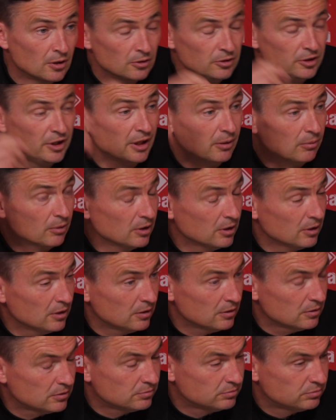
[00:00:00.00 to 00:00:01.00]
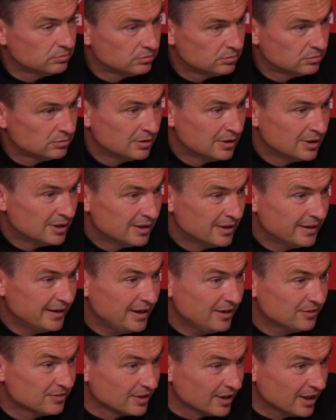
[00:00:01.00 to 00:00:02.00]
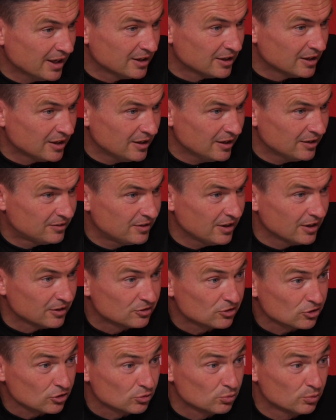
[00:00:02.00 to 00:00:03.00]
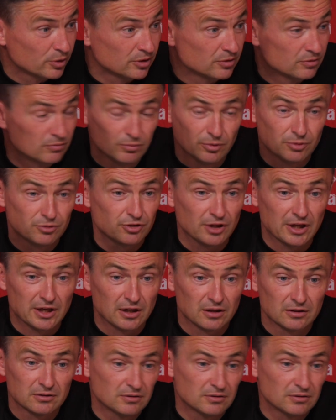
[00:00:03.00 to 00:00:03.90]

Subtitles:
Yeah, well, it isn't it? And it is, because we'd say,